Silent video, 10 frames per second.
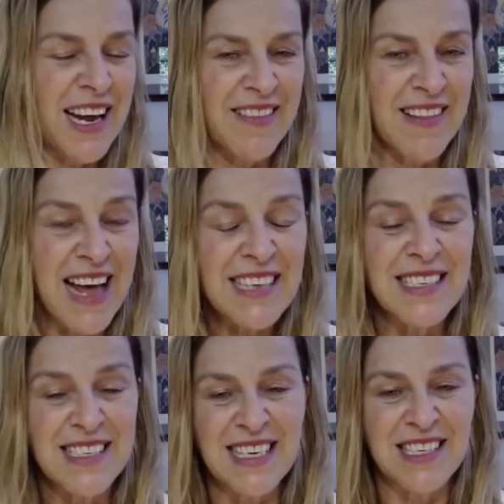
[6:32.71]
And that
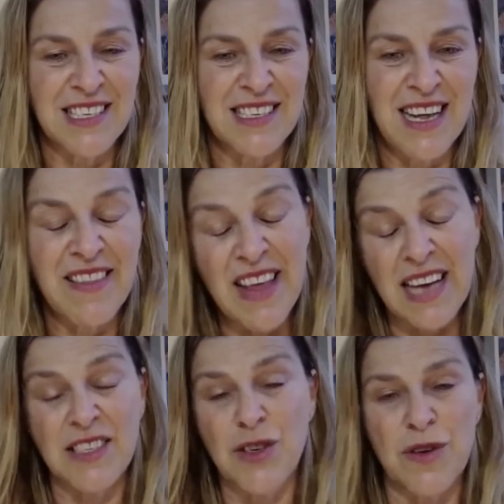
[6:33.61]
decision and
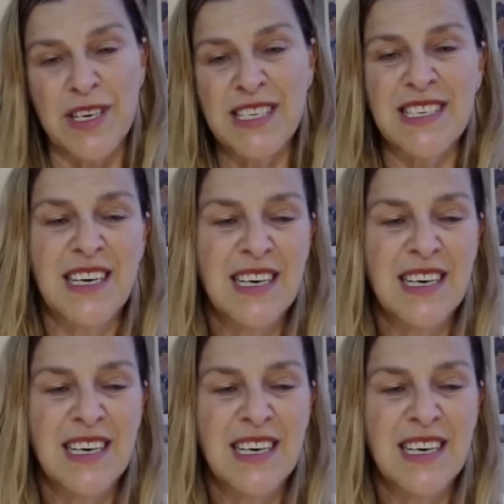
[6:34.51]
that choice